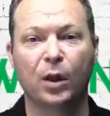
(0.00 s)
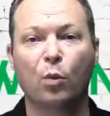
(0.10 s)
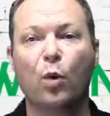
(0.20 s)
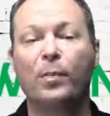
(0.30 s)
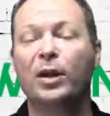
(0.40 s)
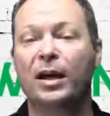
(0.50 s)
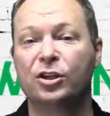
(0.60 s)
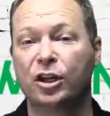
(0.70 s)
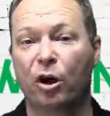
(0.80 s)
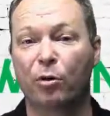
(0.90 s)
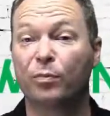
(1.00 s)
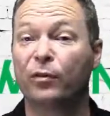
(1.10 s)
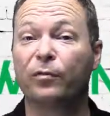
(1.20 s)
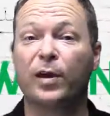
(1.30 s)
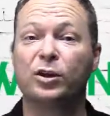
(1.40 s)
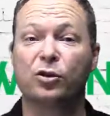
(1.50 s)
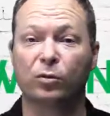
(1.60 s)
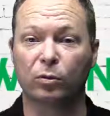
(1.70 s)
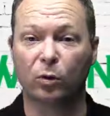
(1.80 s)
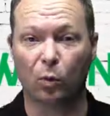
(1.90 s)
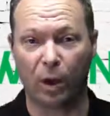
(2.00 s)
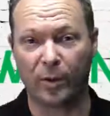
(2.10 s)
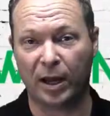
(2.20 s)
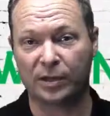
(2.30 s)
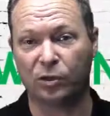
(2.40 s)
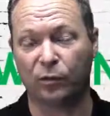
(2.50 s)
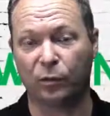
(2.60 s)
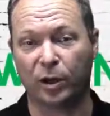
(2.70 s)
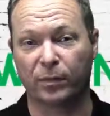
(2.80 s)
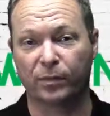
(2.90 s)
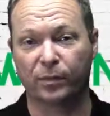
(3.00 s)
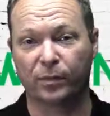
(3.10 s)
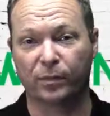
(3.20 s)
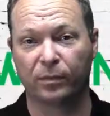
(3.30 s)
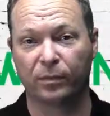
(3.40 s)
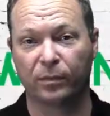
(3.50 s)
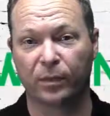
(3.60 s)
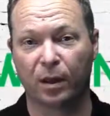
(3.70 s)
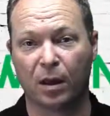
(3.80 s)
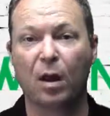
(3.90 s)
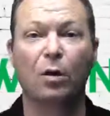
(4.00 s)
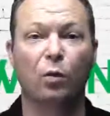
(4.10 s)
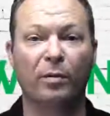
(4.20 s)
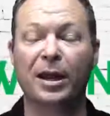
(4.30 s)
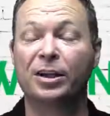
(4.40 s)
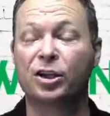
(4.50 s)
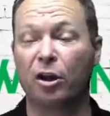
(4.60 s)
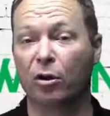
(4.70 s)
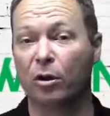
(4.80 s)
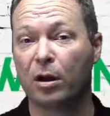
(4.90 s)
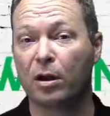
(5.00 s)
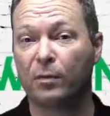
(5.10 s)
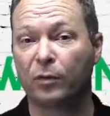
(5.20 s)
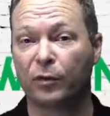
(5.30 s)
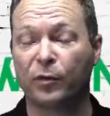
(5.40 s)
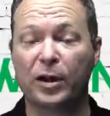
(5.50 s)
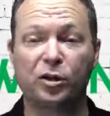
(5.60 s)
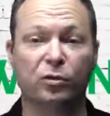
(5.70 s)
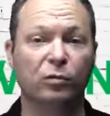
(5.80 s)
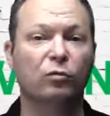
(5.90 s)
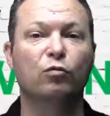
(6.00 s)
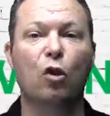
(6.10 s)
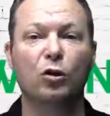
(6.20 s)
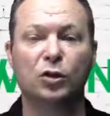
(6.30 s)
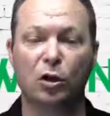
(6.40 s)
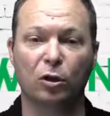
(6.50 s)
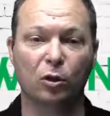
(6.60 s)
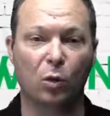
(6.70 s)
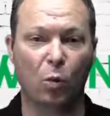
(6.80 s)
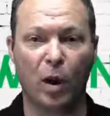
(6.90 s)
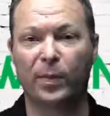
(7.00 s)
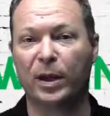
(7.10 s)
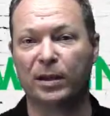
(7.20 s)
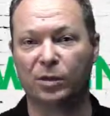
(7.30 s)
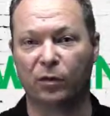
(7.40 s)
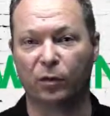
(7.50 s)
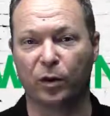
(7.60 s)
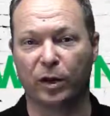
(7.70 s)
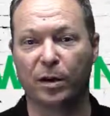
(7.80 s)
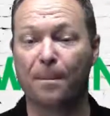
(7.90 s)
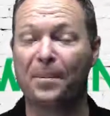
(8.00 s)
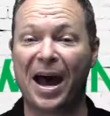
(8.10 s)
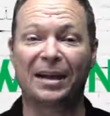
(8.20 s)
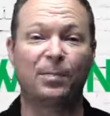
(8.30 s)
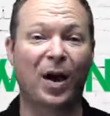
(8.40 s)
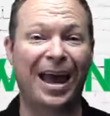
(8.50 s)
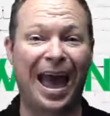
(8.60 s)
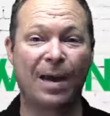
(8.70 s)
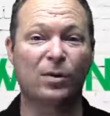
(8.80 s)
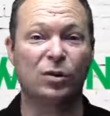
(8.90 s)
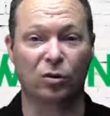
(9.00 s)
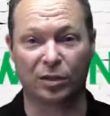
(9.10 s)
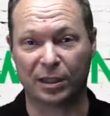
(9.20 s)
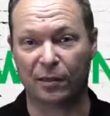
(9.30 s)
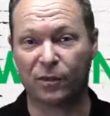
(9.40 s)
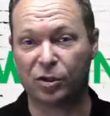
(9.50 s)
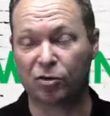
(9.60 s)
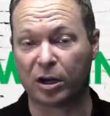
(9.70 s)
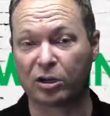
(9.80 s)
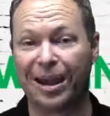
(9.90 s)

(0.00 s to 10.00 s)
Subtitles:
Webinar Geo Professional Webinar Software. Webinar Geo, professional, rock-solid webinar software backed by Amazon's Infrastructure